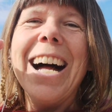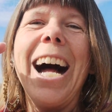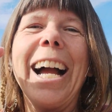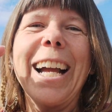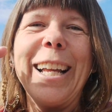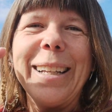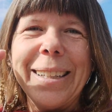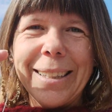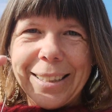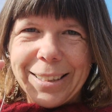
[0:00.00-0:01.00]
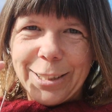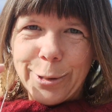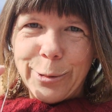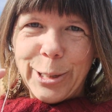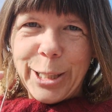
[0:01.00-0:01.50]
I got
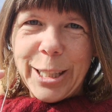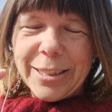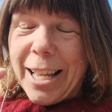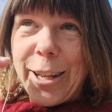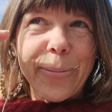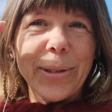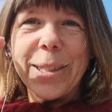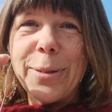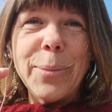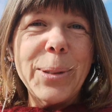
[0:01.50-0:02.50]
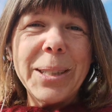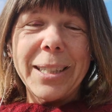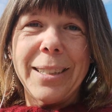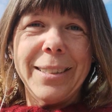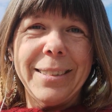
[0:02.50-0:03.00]
10%
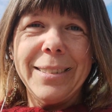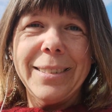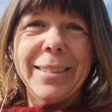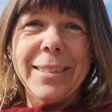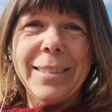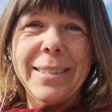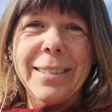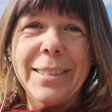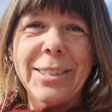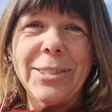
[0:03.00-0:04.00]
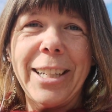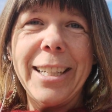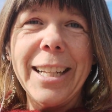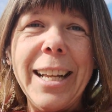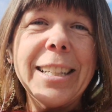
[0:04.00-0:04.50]
more,
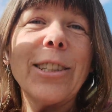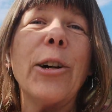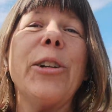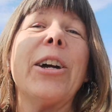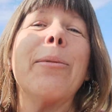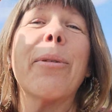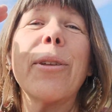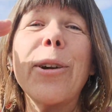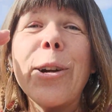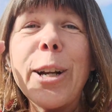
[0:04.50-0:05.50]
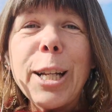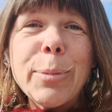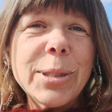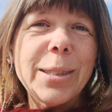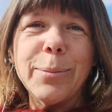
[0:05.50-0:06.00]
right? And so now I'm
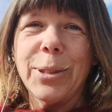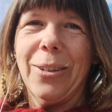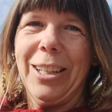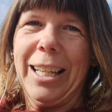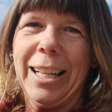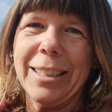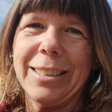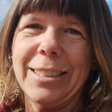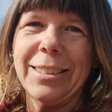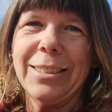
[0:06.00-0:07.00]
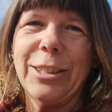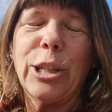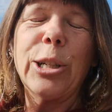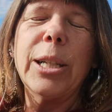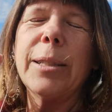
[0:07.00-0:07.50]
30% more relaxed,
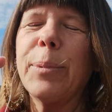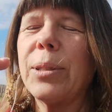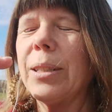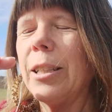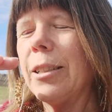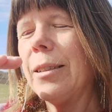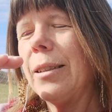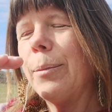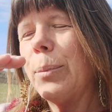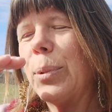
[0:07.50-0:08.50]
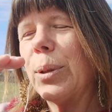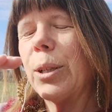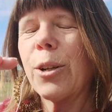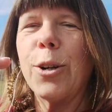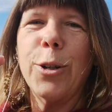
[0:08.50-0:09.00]
30% more
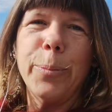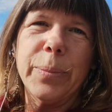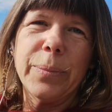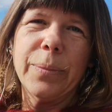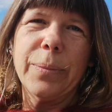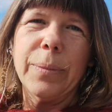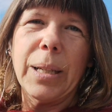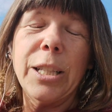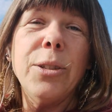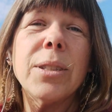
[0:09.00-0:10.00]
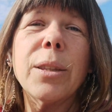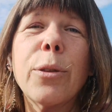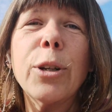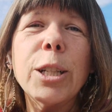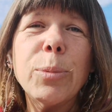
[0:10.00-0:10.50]
calm, and using
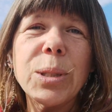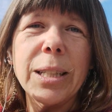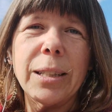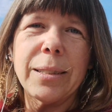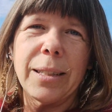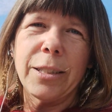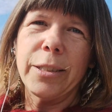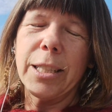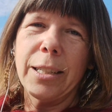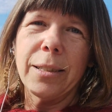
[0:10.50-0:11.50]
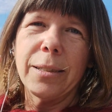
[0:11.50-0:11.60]
30% less energy.